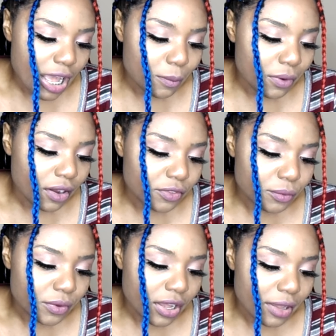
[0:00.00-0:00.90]

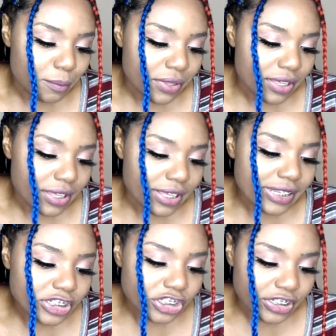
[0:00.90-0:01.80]
Balmville, I'd be
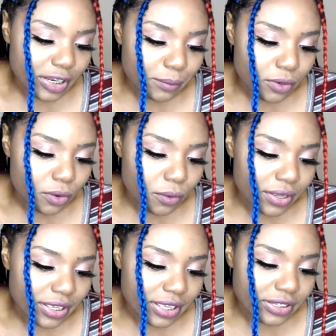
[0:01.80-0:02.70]
in shape
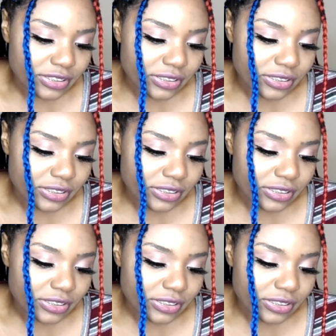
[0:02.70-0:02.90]
going in.